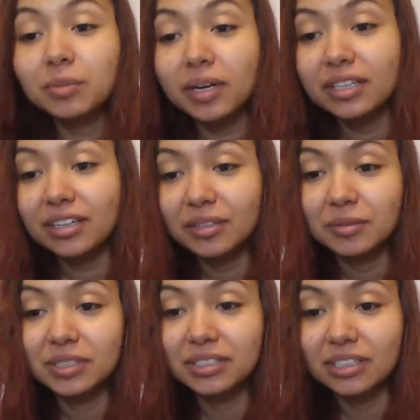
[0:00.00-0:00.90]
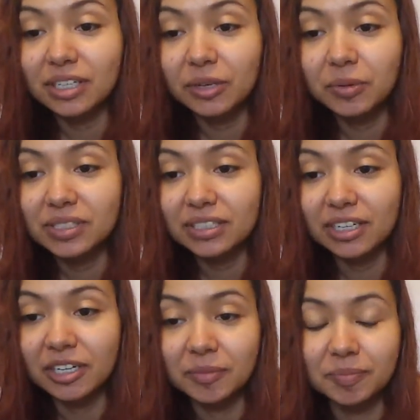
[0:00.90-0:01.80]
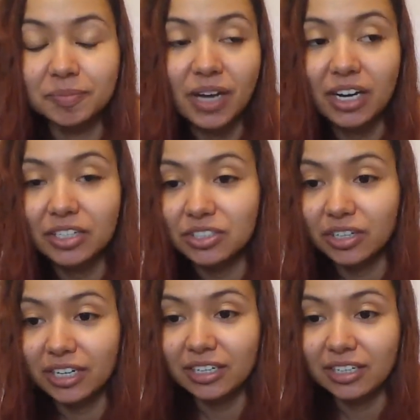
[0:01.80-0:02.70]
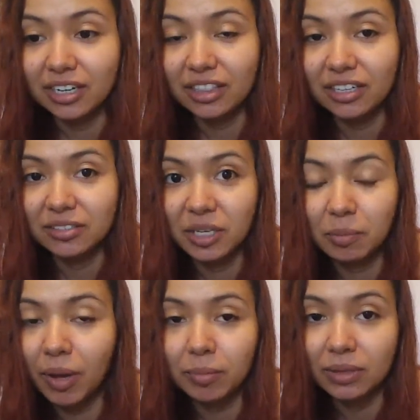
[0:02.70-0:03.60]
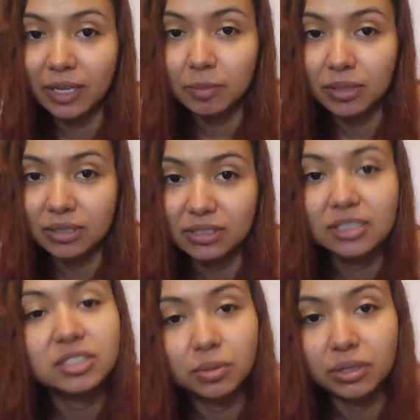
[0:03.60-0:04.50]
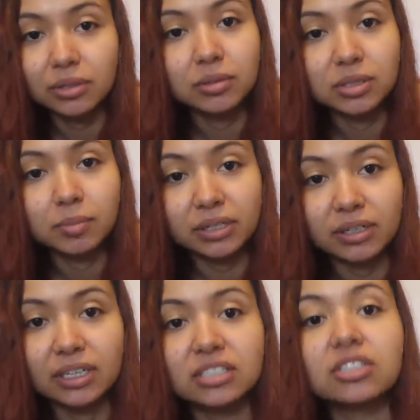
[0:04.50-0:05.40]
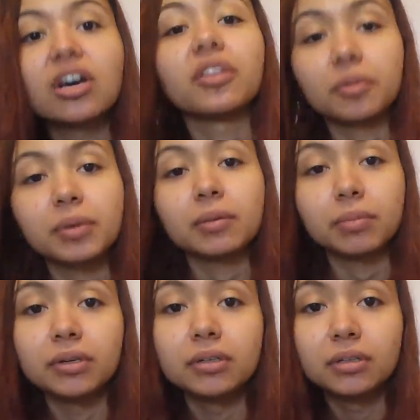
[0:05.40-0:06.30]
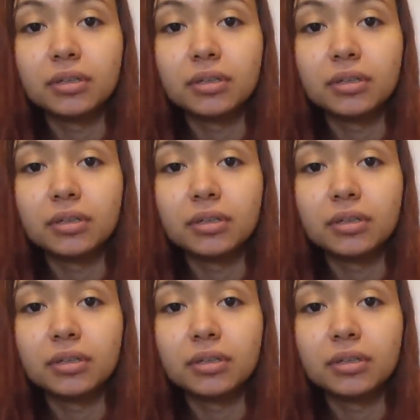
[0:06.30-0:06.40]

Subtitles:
why I thought it wasn't Andre. I thought it was like Papa Legba, because he's the one who is appearing as other people.